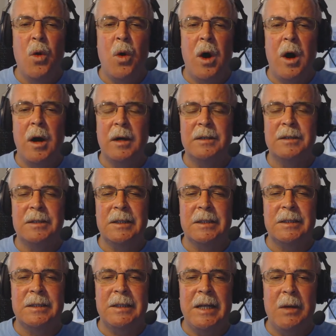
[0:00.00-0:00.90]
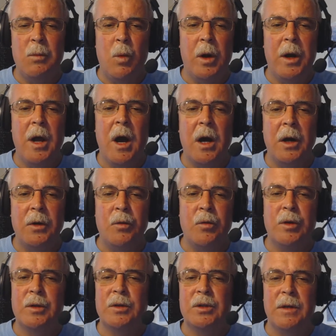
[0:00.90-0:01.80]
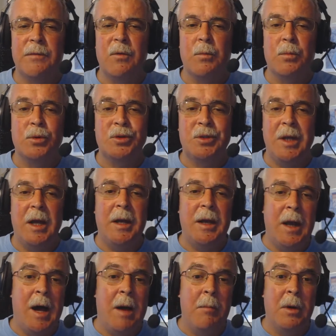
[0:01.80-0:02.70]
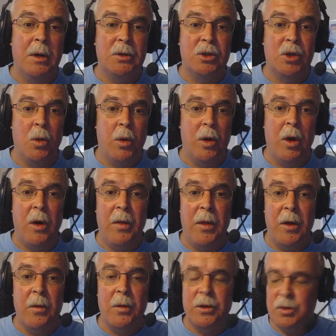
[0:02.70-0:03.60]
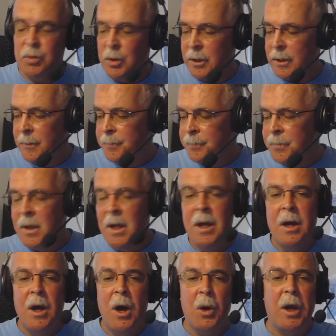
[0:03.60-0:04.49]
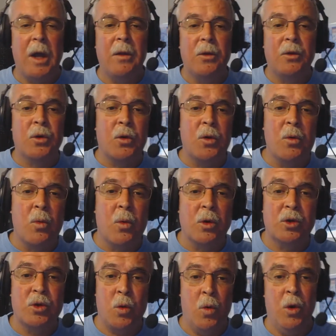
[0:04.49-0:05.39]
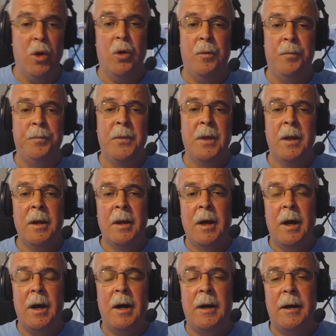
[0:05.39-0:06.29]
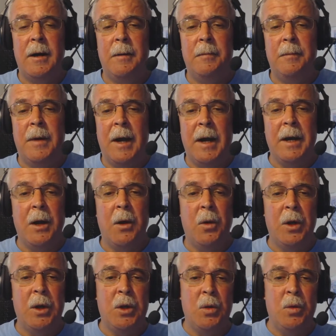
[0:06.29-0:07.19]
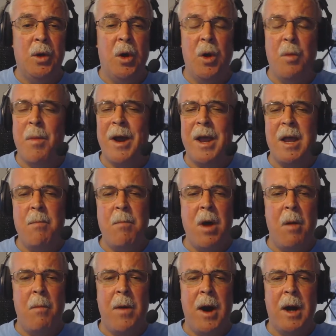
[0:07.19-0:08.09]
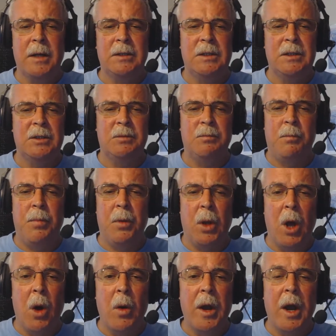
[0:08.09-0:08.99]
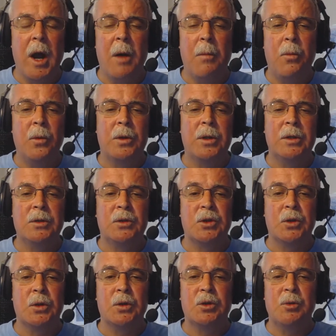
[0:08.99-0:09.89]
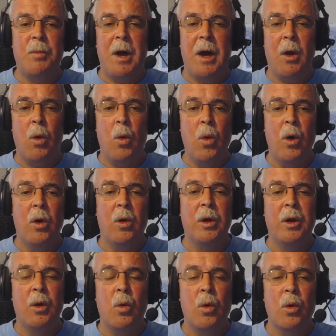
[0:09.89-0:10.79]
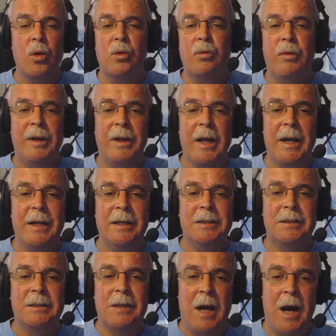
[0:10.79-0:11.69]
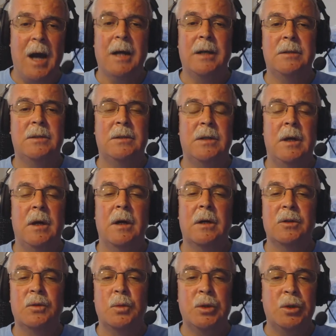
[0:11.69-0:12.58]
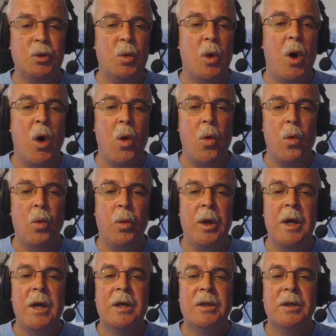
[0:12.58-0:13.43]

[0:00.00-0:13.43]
16/100ths of a percent. Not much going on there this week. Okay, the dirty words oil. I know it, you know it. My email box is blowing up with concerns about oil and oil related stocks because we do hold